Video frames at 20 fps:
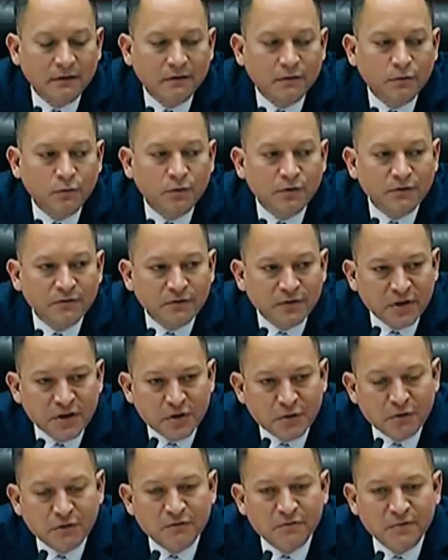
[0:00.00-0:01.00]

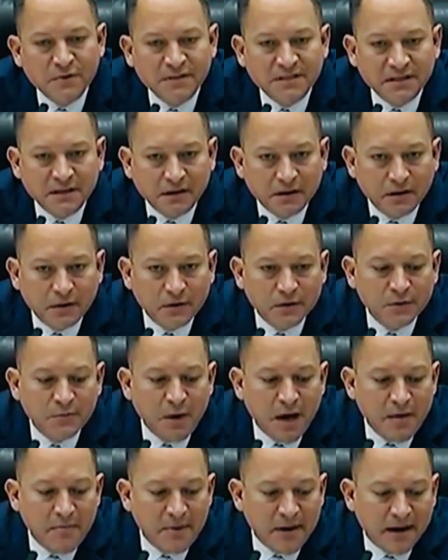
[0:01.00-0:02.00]
review of materials
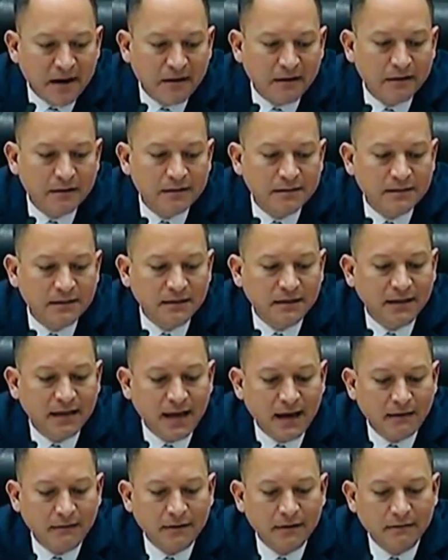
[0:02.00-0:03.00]
by parents and
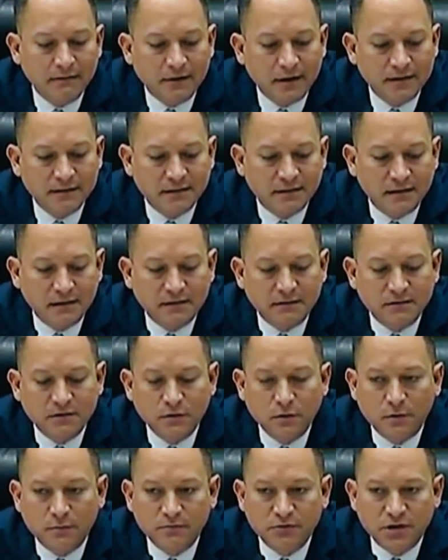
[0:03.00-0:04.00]
county residents
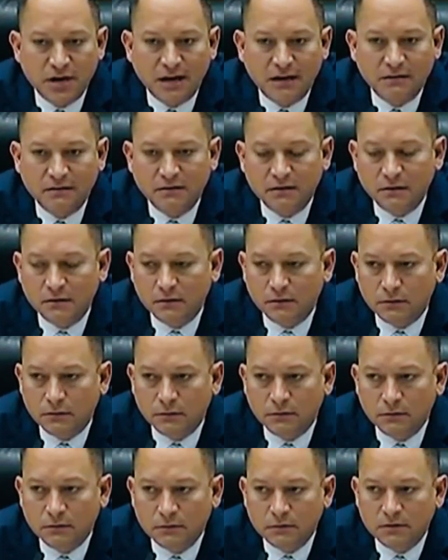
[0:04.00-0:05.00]
to object
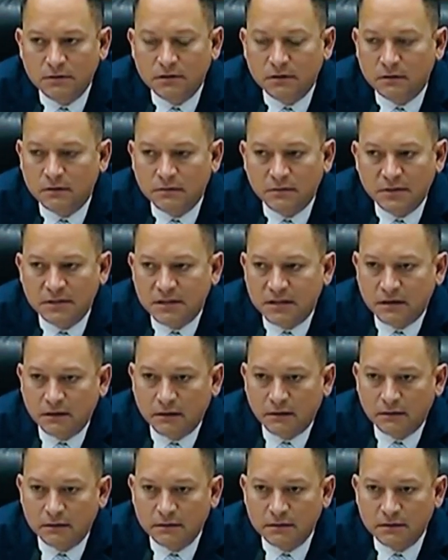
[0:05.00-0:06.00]
to certain
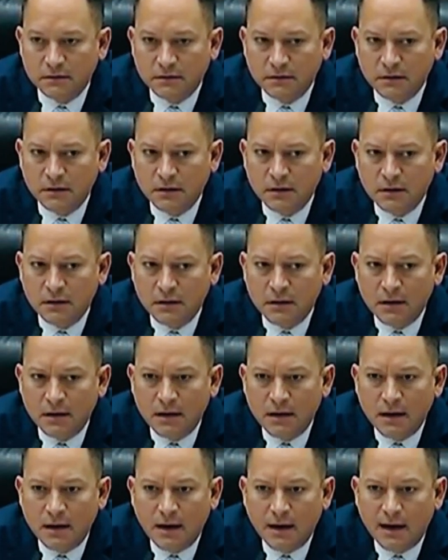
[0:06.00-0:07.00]
materials.
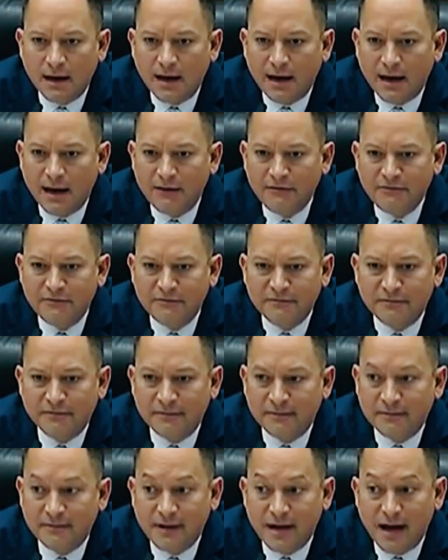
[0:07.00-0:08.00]
I've
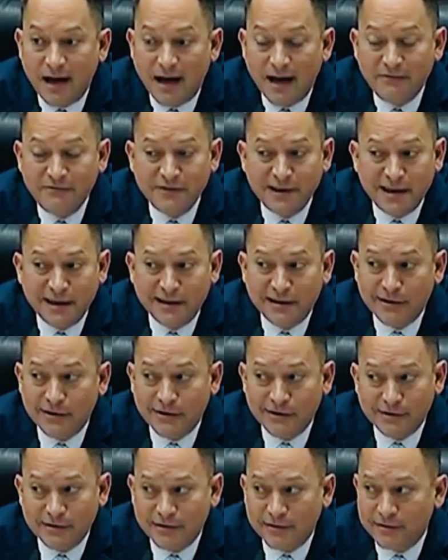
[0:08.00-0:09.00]
not
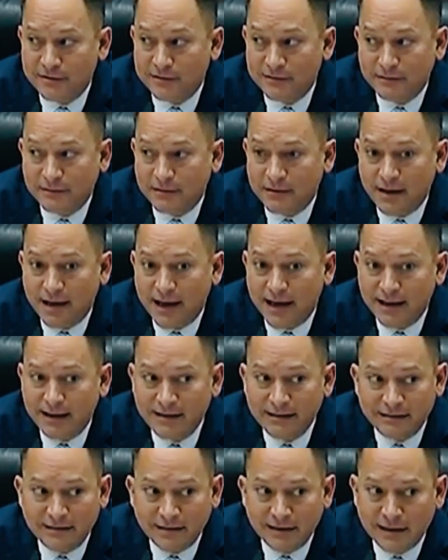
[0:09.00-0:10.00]
heard
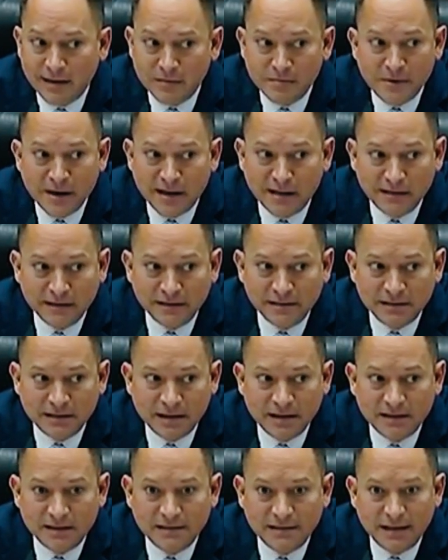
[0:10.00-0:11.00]
anything compelling
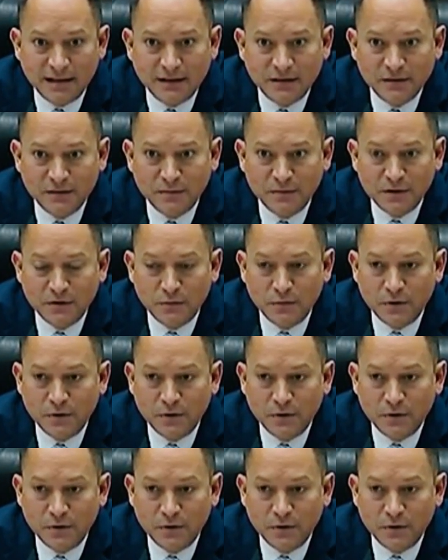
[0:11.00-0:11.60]
today that tells me